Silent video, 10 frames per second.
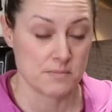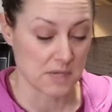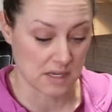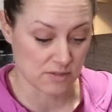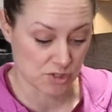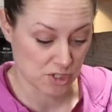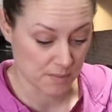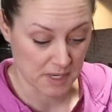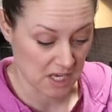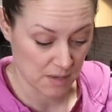Not even sure,
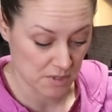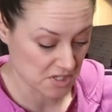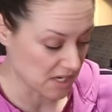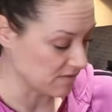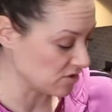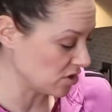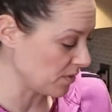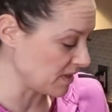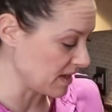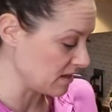my camera's not even
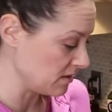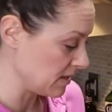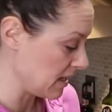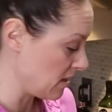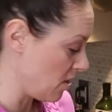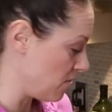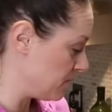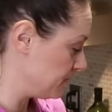showing that low.